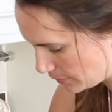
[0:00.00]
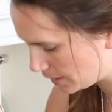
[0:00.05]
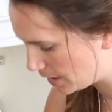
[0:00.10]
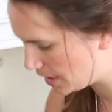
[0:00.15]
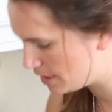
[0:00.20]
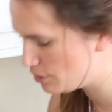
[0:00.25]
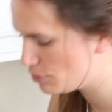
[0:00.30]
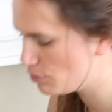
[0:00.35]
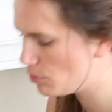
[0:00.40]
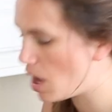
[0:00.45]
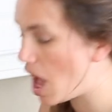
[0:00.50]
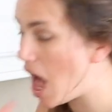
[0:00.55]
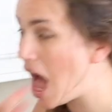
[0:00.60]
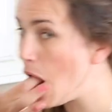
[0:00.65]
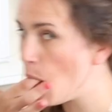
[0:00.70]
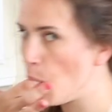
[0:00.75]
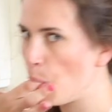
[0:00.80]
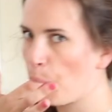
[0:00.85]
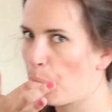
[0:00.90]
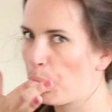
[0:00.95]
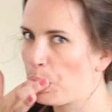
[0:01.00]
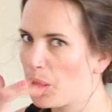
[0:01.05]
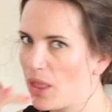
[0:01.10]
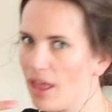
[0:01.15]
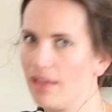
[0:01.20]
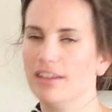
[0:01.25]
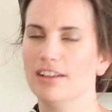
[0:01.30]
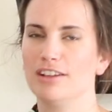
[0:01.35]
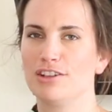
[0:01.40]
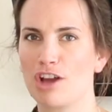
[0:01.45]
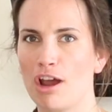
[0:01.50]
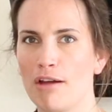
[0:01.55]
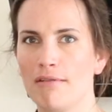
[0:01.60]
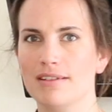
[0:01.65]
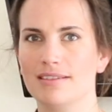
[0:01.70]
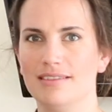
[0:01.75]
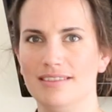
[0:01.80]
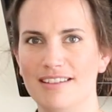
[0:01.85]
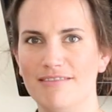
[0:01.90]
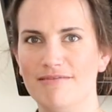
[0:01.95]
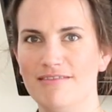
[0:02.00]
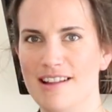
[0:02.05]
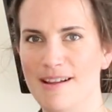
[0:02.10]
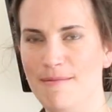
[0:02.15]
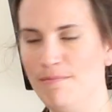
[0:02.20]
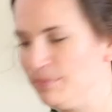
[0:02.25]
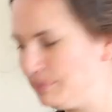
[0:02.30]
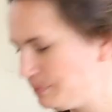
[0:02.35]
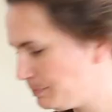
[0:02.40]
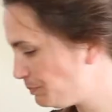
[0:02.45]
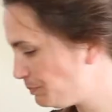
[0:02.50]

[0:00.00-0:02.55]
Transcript: And you know what? The dough is lovely and